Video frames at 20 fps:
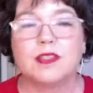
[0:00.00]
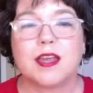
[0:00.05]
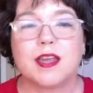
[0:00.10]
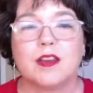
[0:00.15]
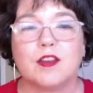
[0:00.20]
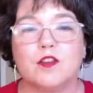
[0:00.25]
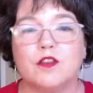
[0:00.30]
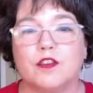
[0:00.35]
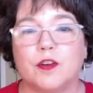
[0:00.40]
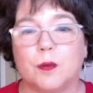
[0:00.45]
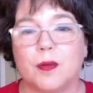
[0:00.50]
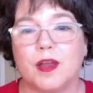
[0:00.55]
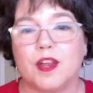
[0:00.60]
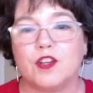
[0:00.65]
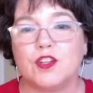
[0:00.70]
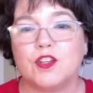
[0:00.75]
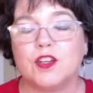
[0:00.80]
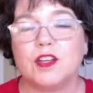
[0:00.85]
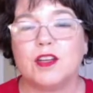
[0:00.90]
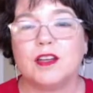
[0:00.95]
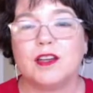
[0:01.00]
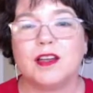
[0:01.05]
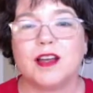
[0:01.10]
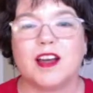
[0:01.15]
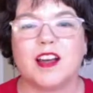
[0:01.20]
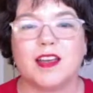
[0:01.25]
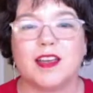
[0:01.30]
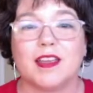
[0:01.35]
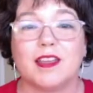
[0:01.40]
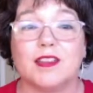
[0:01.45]
that information
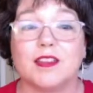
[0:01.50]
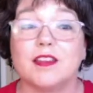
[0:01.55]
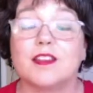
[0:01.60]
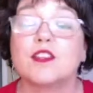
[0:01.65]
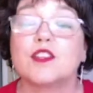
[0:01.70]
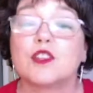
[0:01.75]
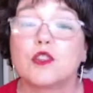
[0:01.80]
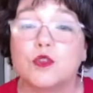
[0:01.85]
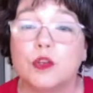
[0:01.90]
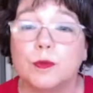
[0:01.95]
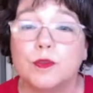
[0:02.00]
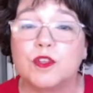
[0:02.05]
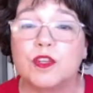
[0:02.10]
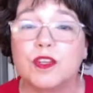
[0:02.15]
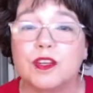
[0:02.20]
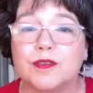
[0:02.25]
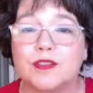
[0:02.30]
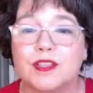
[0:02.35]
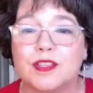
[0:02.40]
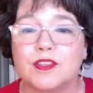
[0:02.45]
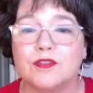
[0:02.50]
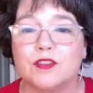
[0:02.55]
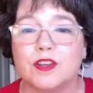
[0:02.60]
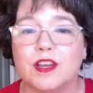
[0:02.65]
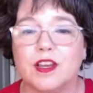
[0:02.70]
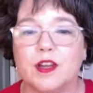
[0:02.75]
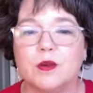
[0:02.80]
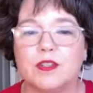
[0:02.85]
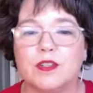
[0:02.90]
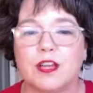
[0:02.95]
in the description of this
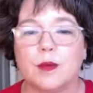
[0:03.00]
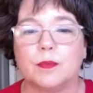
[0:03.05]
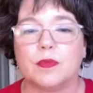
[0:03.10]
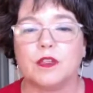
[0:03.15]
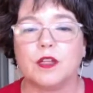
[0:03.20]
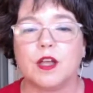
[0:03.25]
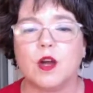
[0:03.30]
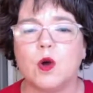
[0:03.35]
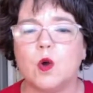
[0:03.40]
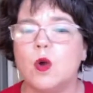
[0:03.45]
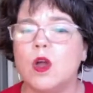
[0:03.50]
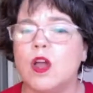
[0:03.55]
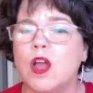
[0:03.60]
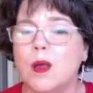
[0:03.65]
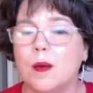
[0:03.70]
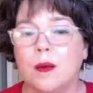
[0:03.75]
video down below.